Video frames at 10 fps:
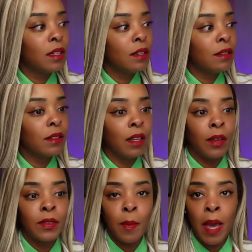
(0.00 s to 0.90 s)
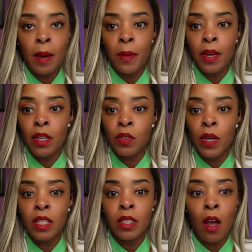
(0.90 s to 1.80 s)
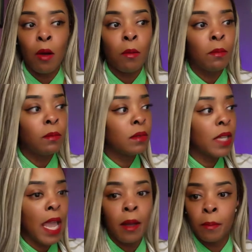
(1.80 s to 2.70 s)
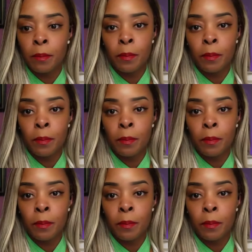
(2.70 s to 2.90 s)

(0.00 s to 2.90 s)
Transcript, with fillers: If somebody bring you a drink, don't take them.